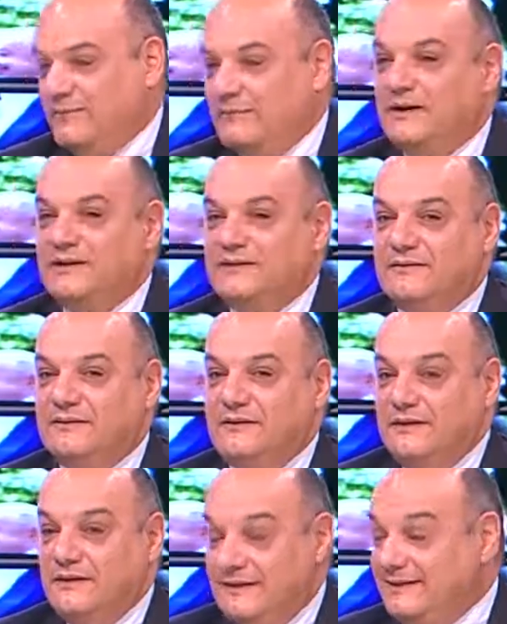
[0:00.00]
But
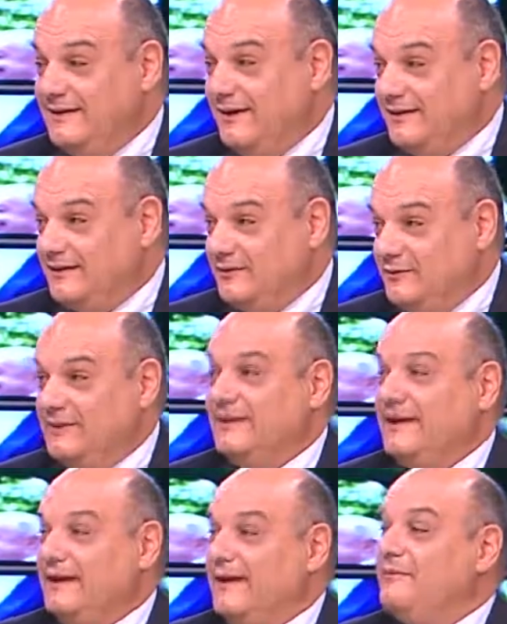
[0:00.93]
in the end, when
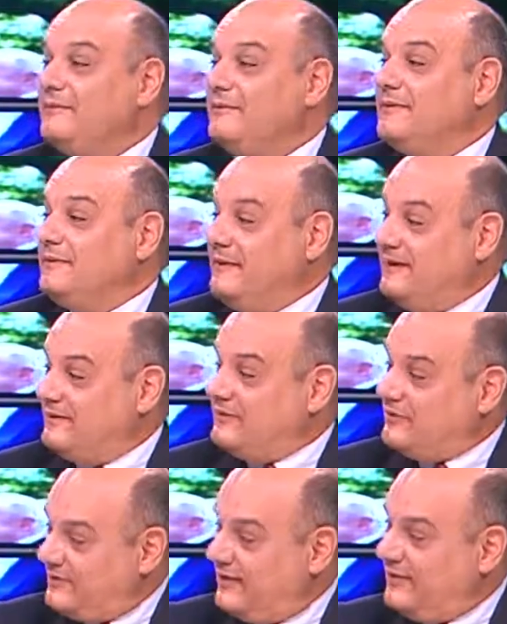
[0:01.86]
they get
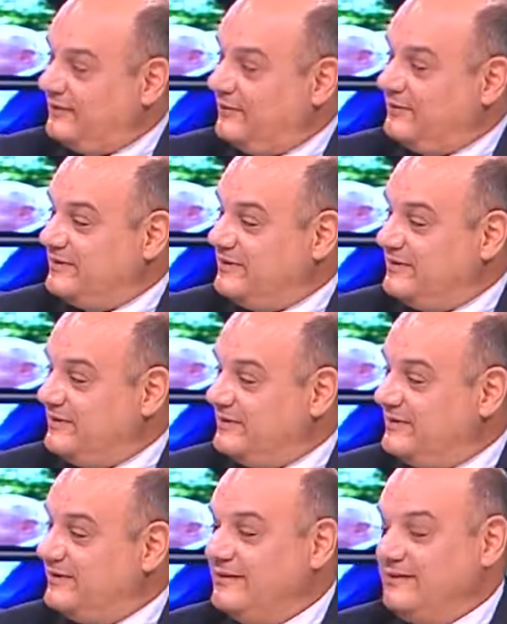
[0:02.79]
to sell their
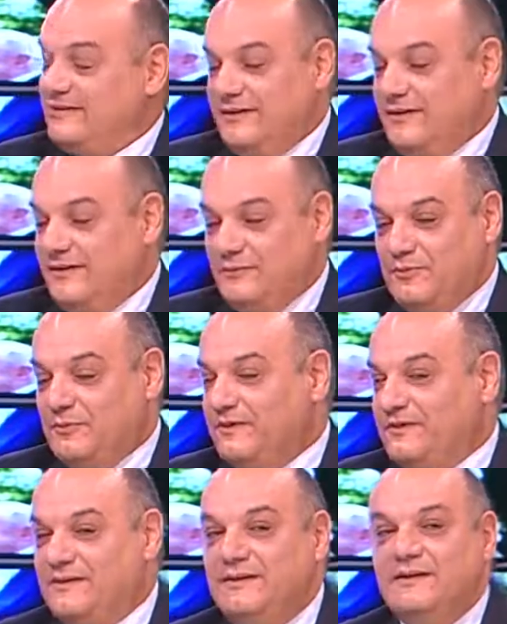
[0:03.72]
business, their
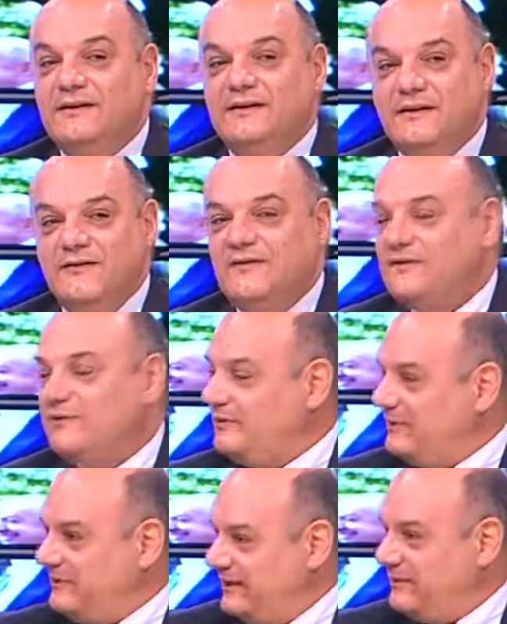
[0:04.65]
property, they found
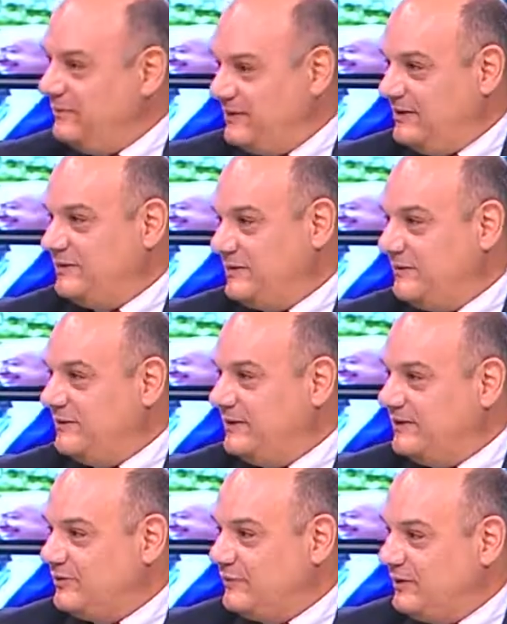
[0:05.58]
out that they made up some
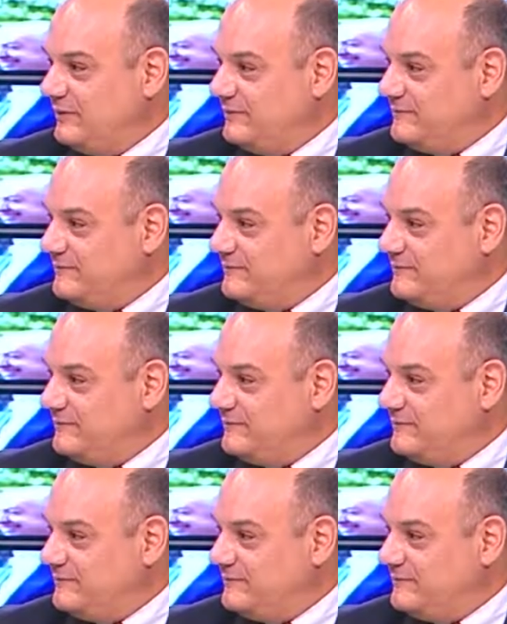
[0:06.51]
money as well.